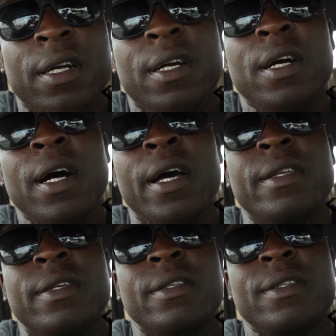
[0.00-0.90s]
cut,
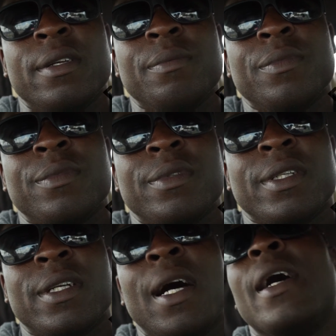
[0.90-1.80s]

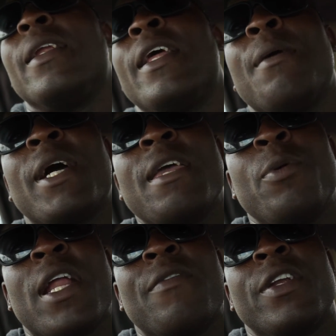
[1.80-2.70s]
god damn, I keep
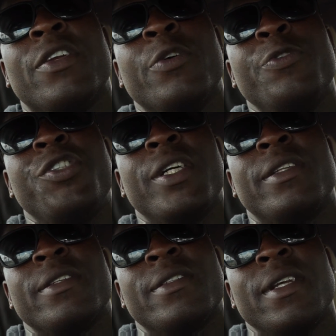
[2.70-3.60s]
on having to do
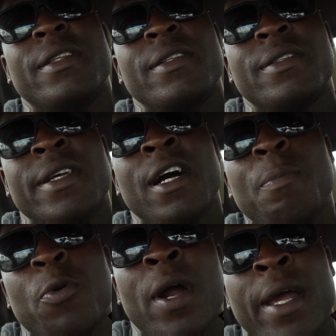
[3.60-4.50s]
shit to set this thing
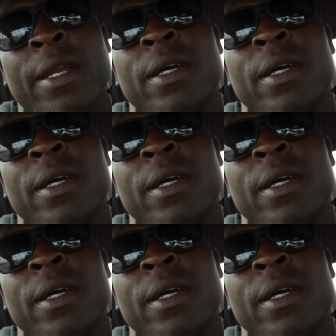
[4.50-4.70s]
up right.